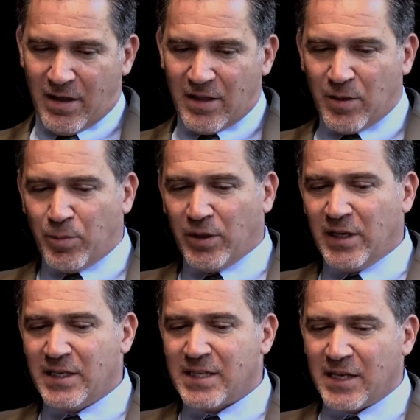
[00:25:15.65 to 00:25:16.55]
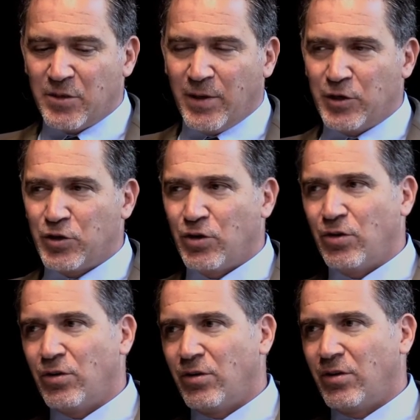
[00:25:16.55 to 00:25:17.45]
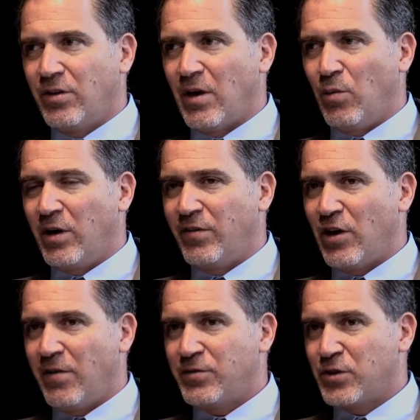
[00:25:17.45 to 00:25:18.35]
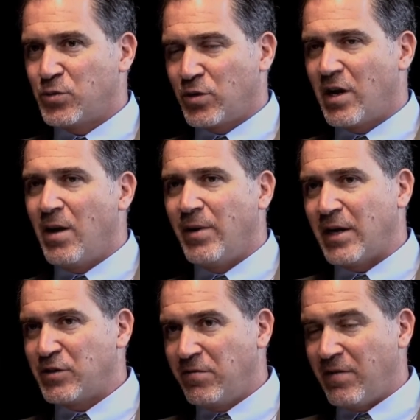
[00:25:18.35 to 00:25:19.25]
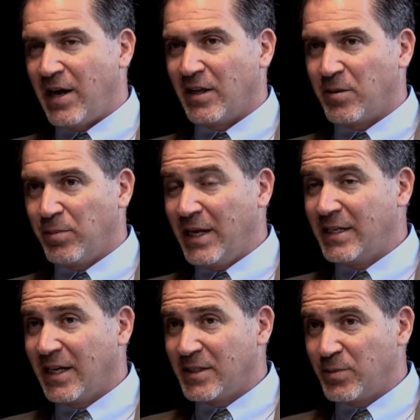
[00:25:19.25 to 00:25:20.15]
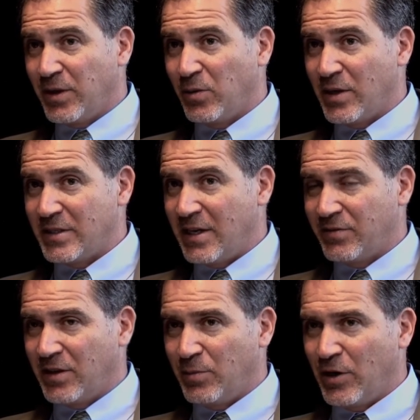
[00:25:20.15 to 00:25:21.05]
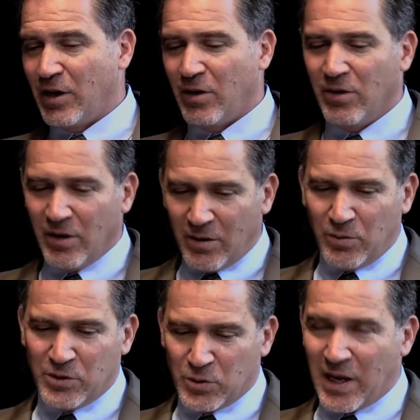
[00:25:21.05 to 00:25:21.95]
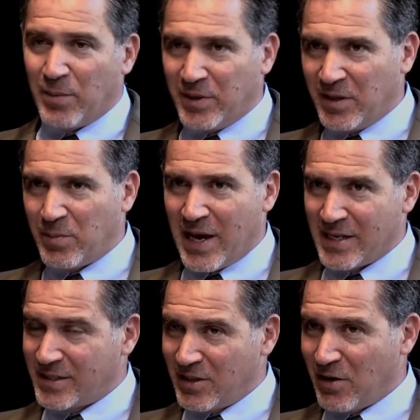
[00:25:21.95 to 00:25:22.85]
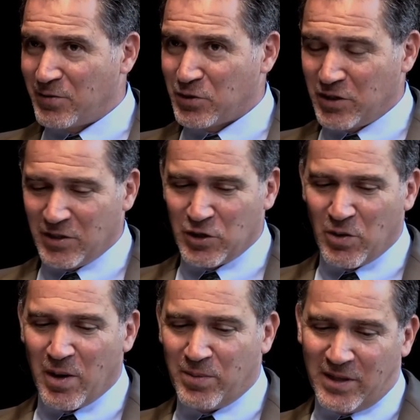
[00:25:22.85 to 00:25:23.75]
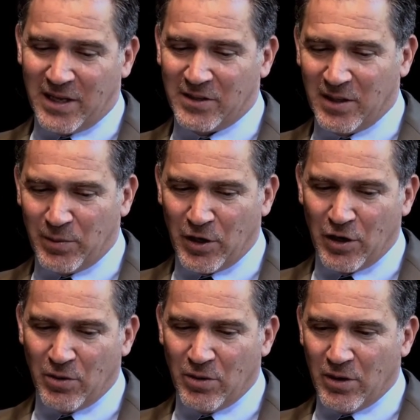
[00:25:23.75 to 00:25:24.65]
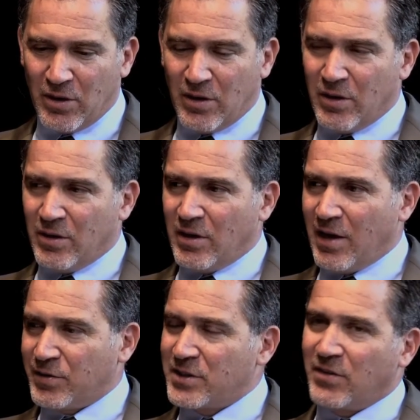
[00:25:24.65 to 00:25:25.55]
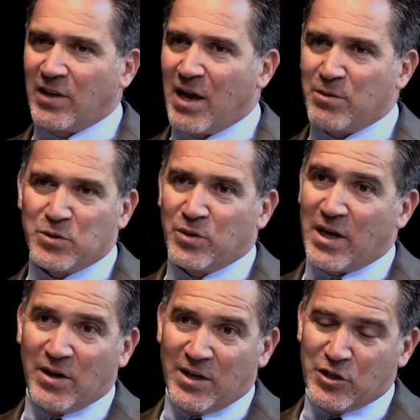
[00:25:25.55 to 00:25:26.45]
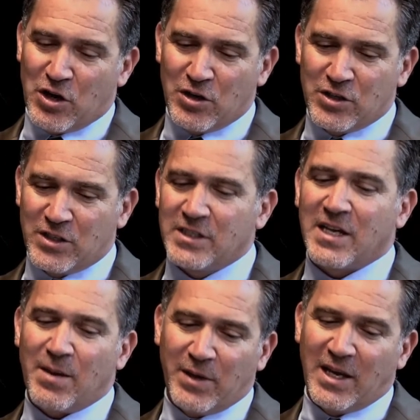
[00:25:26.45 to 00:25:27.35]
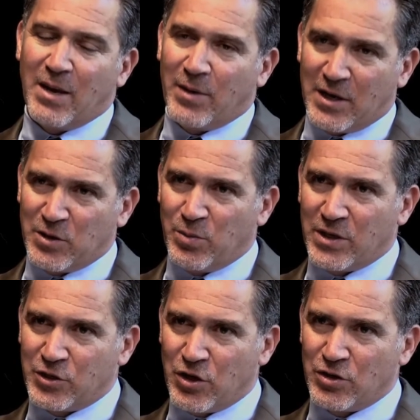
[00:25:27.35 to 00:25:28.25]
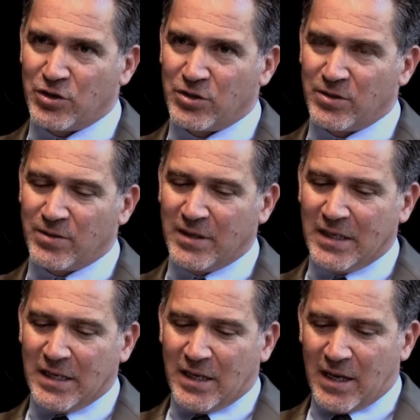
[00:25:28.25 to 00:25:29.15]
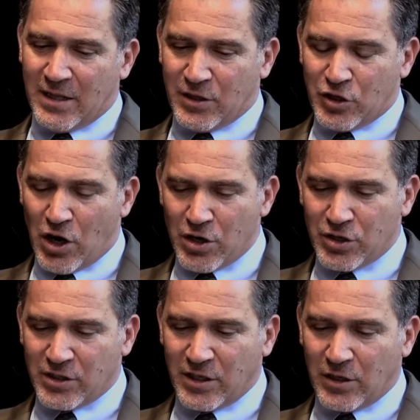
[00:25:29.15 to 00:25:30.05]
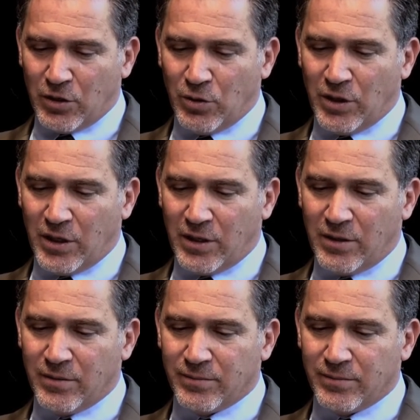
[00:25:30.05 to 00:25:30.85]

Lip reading: then the police had to make sure that one of the officers would come and actually file a complaint against me. Otherwise, they'd have to let me go, which is what happened in the past. The officers didn't show up, and they had to let me go after several hours without any charges. This time, they came and actually pressed charges. And the charges included